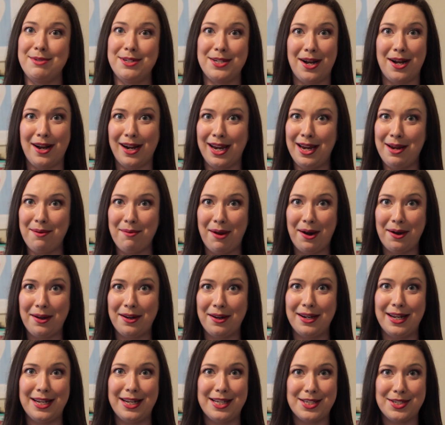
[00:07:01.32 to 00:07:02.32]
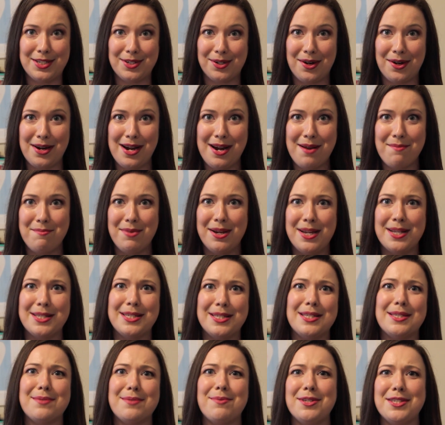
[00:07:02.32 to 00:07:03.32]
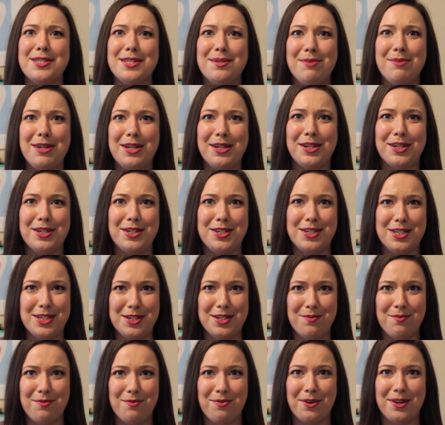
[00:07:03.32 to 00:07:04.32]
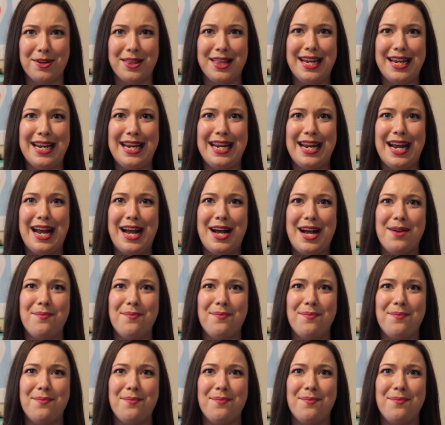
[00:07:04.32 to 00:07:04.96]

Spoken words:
talking about on Instagram, because it's supposed to be a good dupe for the